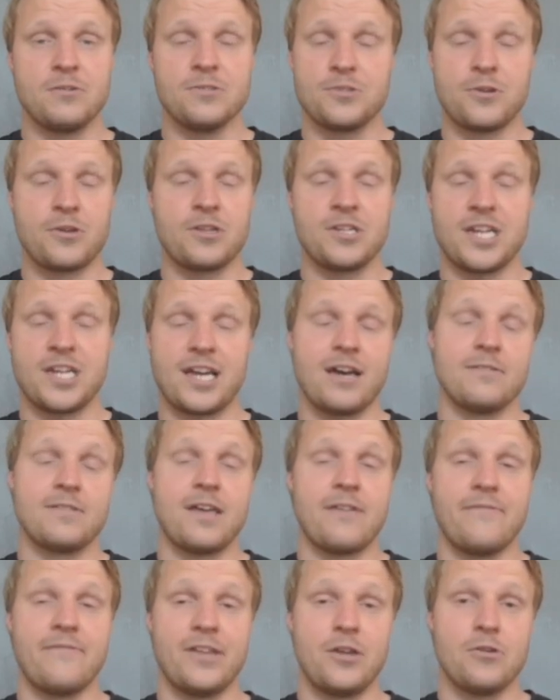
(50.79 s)
so you can check out
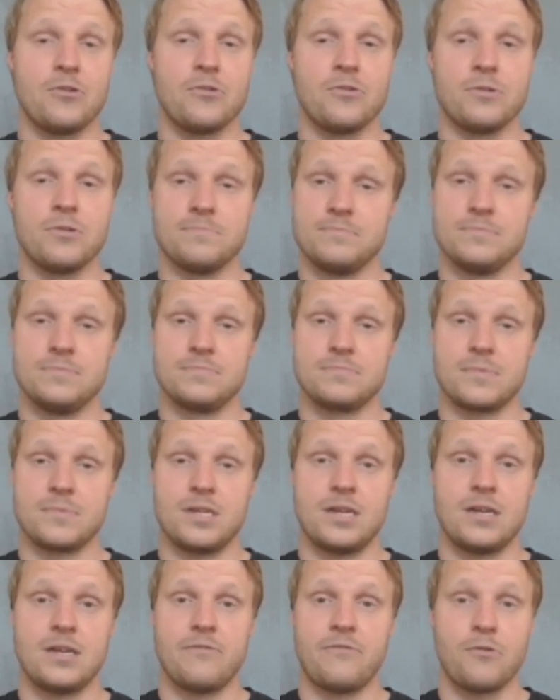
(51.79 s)
that video
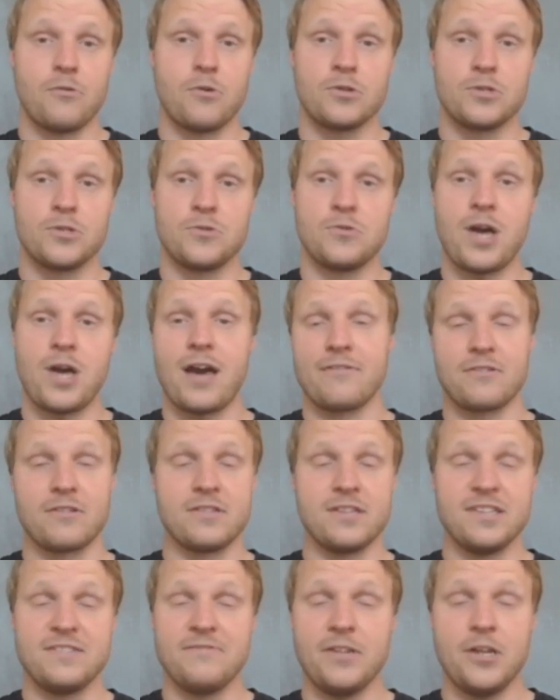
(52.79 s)
if you want to after
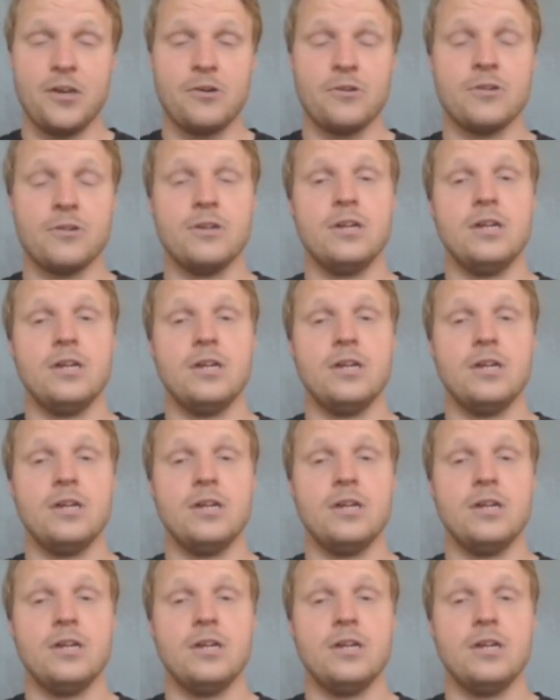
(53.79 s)
this video.